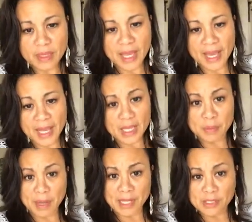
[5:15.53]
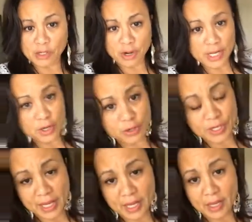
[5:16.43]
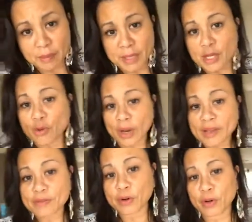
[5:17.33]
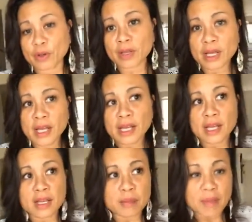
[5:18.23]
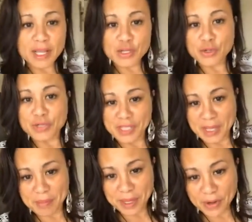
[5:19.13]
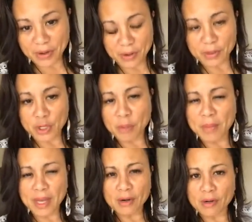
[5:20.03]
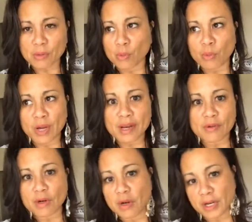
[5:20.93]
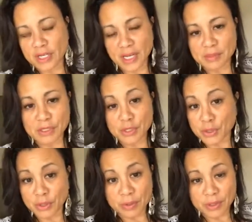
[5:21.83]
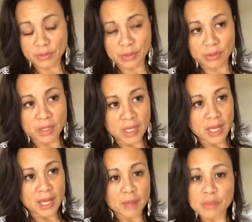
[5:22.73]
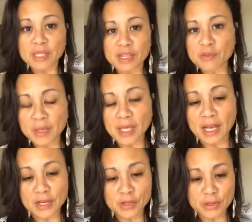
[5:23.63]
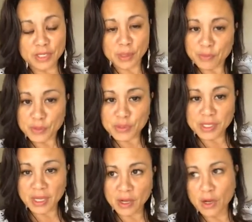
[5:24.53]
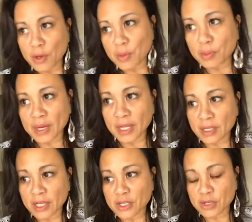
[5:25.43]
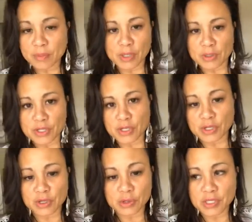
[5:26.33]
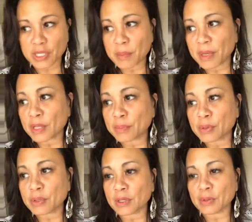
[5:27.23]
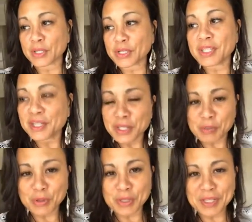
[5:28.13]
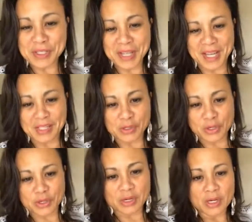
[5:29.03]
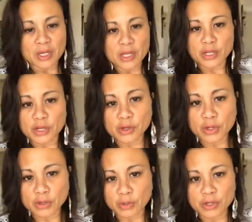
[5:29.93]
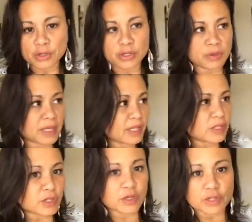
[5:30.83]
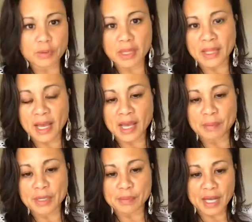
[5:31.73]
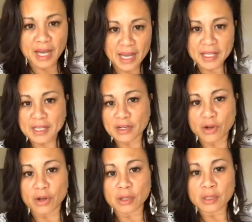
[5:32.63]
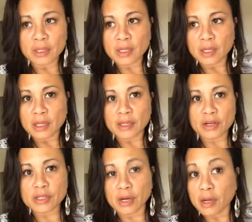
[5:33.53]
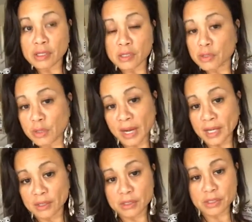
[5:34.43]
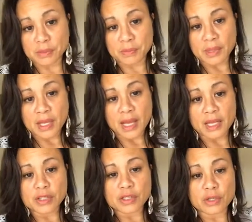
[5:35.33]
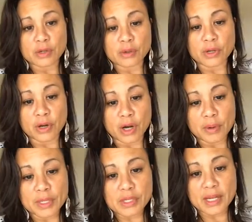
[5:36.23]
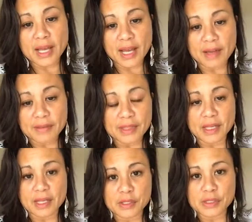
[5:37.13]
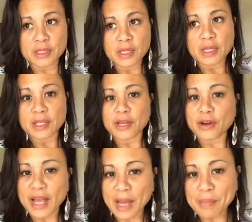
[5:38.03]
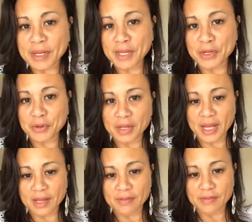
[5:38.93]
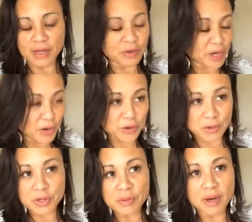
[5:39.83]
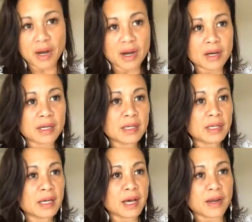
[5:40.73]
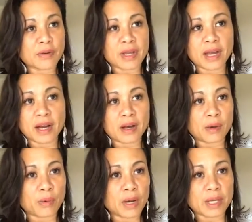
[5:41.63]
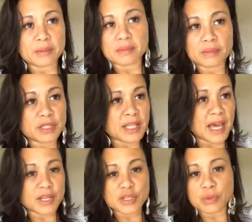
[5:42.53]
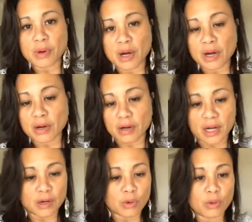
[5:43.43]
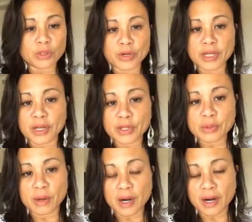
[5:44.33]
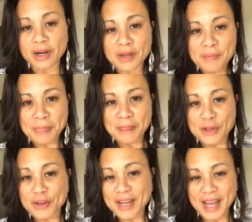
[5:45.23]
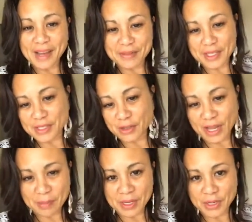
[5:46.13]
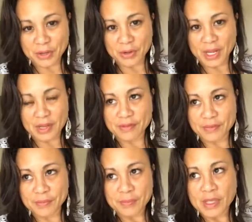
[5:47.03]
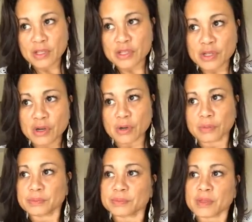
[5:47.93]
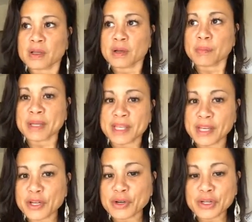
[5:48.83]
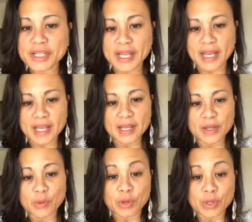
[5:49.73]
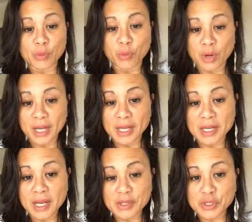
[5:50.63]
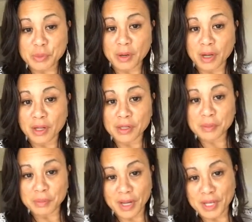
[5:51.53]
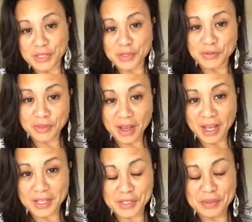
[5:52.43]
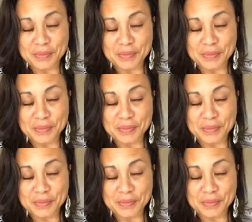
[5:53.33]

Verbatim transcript: And by starting your day being grateful, it makes your day better, no matter whatever hard times that you're going through. And believe me, I know that some of you say, "Oh, well, when I look at your posts, you know, you're sitting by the pool, which the pool is nice, or you're, you know, you're you're doing this or you're doing that." But behind it all, there's also trials. And so you're always going to have things that are happening in your life. I don't care who you are, I don't care what status you are or how old or young you are, you're going to have things that are happening in your life. So begin your day with one small positive thought.